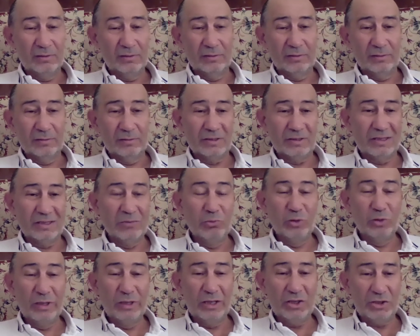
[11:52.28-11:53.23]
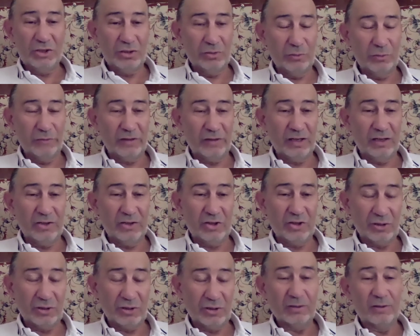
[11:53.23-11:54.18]
simulation of
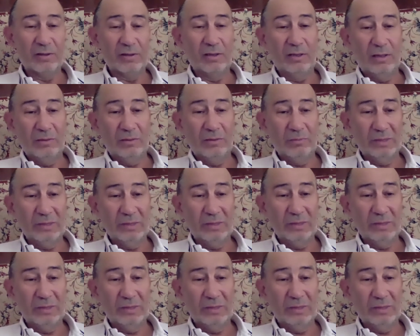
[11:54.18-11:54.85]
culture, but